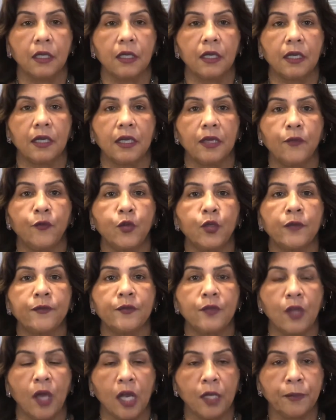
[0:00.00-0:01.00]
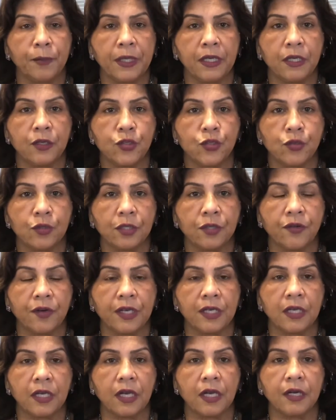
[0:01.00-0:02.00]
If you have not been issued a
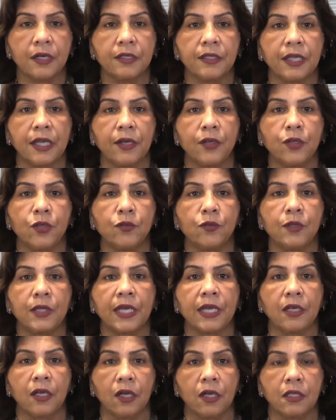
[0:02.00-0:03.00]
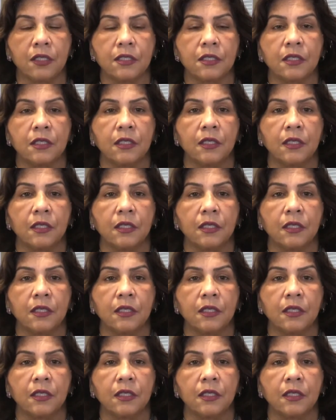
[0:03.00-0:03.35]
green card, then you cannot